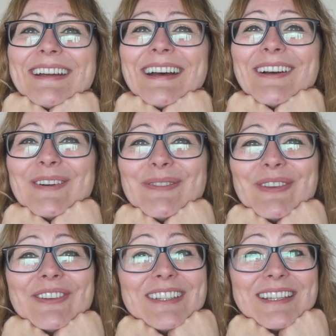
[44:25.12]
I hope
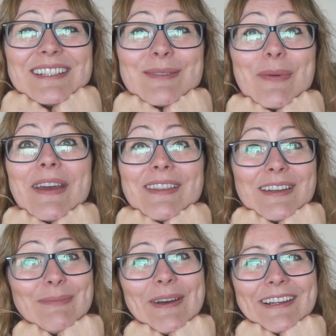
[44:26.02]
your days are better
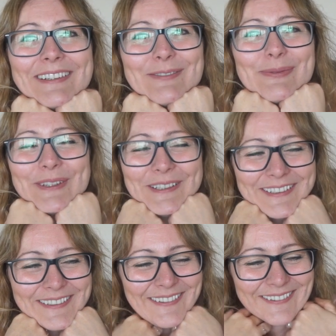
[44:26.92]
than mine have
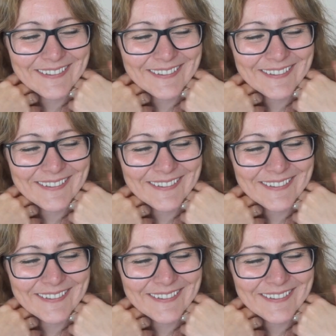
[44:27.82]
been.